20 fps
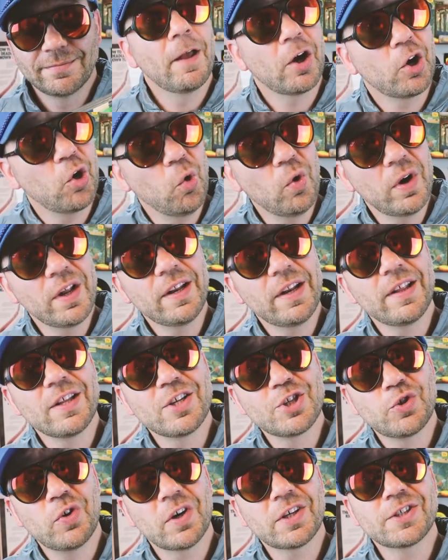According to the
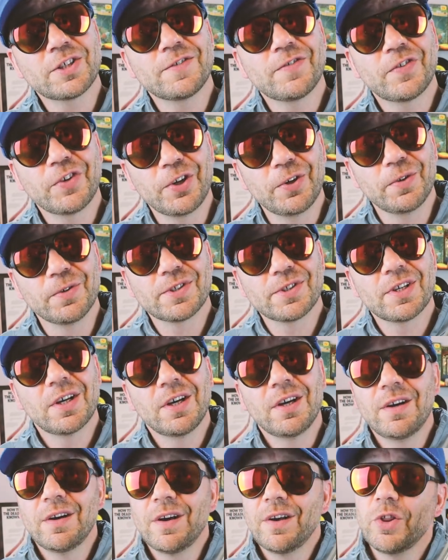instructions for use,
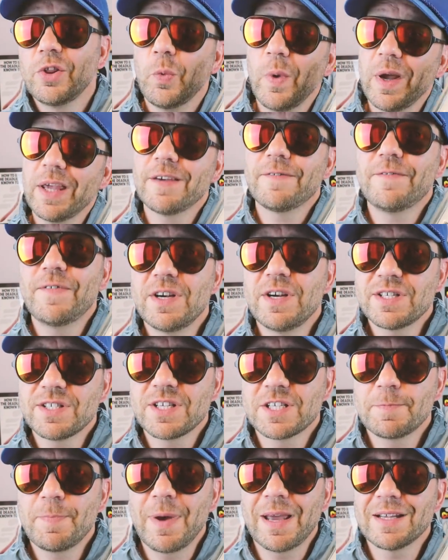the way you fish
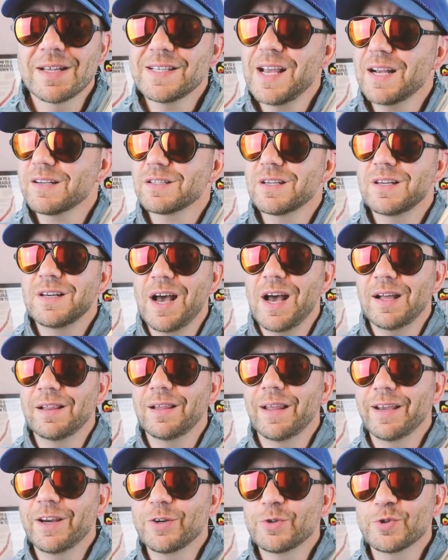this bait is actually
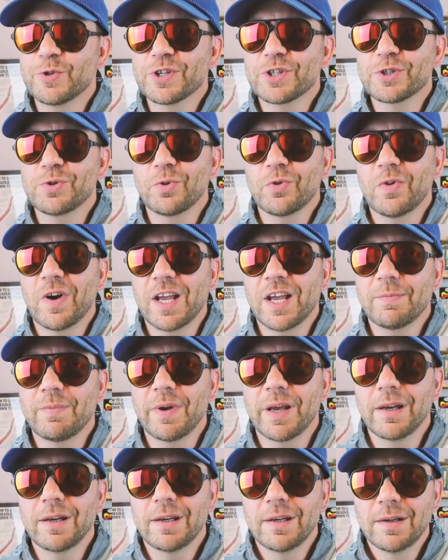not like a traditional
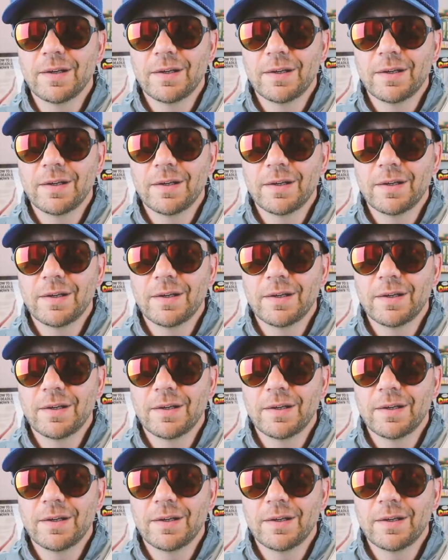crankbait,